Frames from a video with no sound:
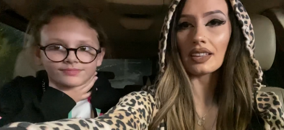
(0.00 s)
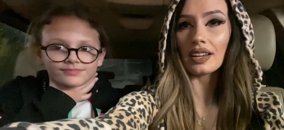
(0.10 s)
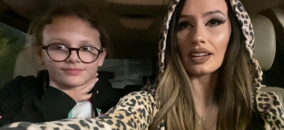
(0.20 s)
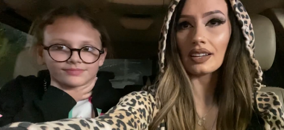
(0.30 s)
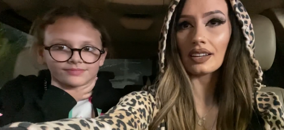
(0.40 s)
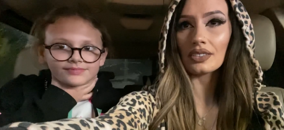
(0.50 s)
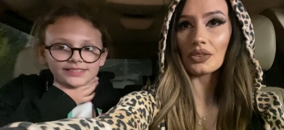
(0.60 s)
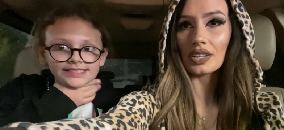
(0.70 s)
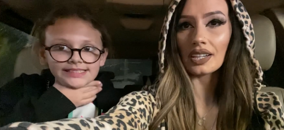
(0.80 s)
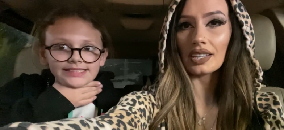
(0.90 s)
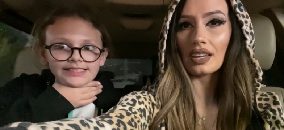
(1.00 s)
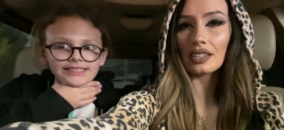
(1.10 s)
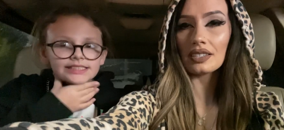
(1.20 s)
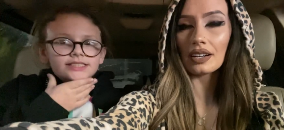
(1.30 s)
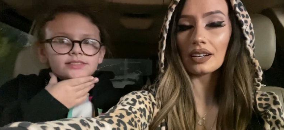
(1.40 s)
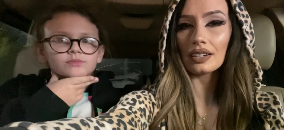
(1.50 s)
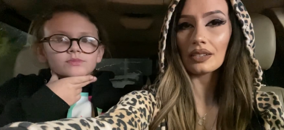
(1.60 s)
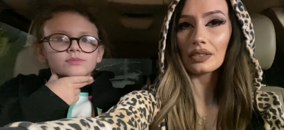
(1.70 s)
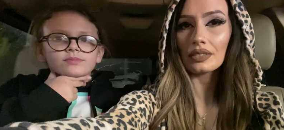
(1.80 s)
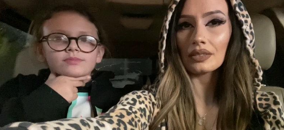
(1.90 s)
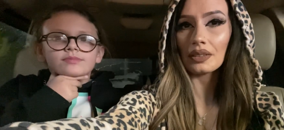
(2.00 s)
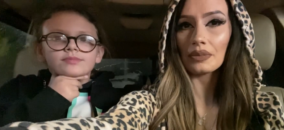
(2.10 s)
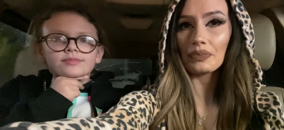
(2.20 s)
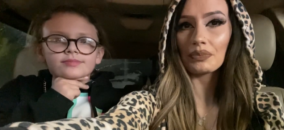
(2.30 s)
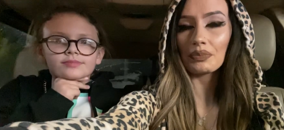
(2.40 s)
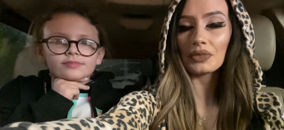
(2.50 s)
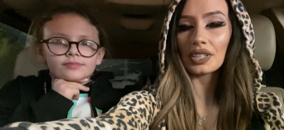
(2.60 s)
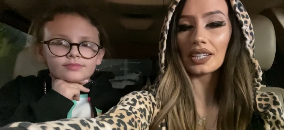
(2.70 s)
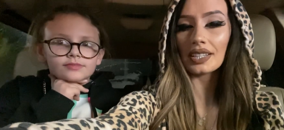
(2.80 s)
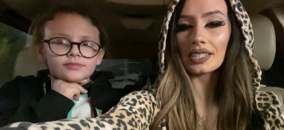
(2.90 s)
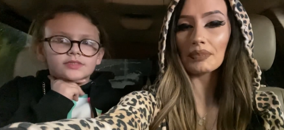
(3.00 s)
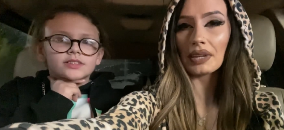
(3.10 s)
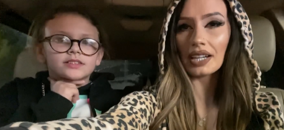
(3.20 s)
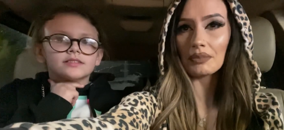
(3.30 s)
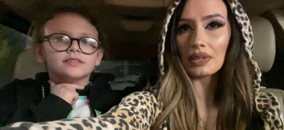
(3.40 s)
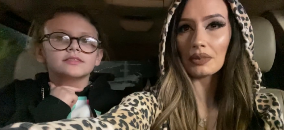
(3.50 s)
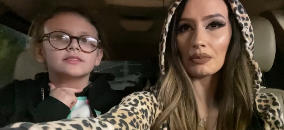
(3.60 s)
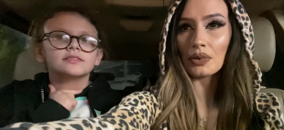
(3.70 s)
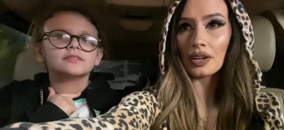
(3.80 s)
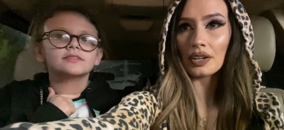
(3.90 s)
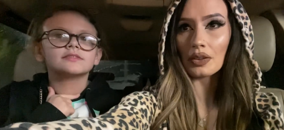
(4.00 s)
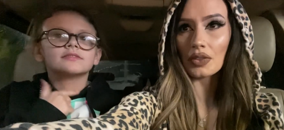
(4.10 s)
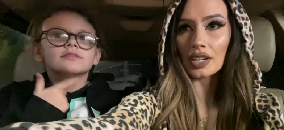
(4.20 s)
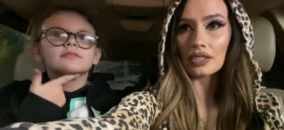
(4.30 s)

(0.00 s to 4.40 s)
Speaker 1: that you think kids are kids pick on people more, or do you think